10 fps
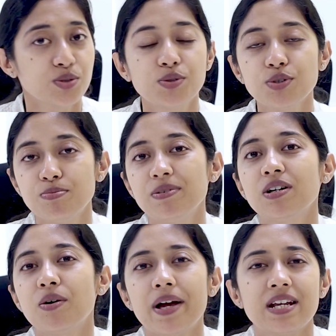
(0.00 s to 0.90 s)
you could be
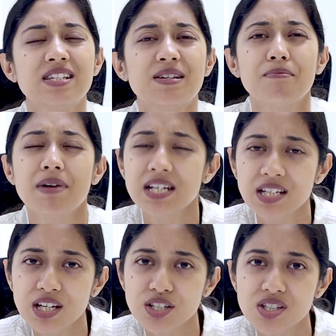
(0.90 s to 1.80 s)
requiring some
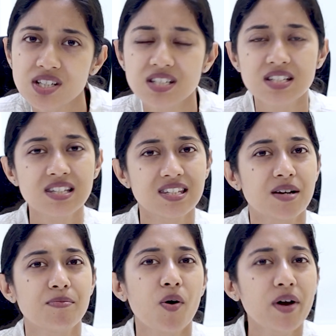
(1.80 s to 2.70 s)
medications,
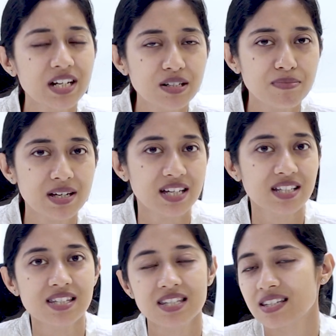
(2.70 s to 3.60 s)
some
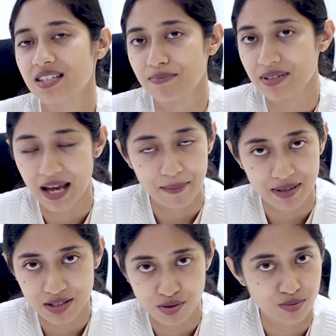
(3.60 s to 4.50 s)
ointments, some
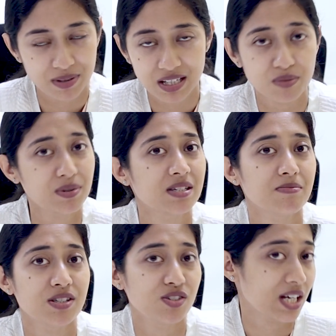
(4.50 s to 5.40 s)
tablets to begin with,
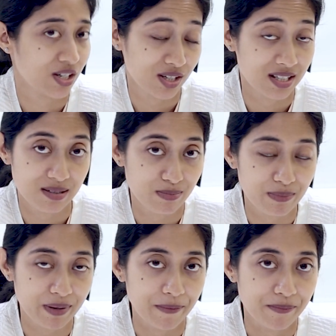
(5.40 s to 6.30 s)
some injections
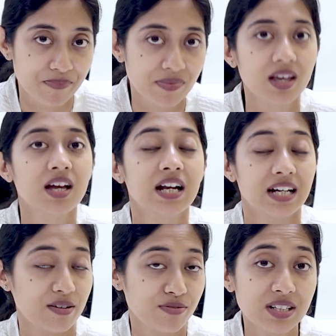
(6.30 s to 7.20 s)
maybe.
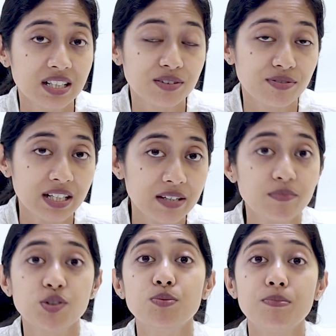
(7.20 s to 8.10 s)

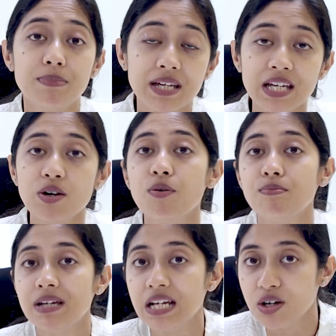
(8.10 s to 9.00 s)
Definitively, you may or
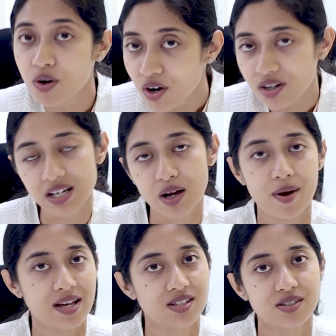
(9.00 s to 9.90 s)
may not
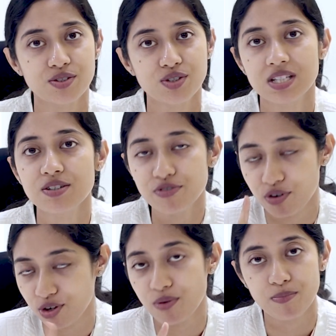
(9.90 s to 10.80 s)
require surgery
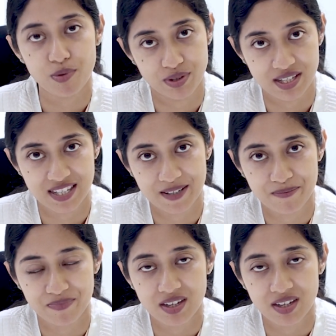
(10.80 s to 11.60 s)
for your bones.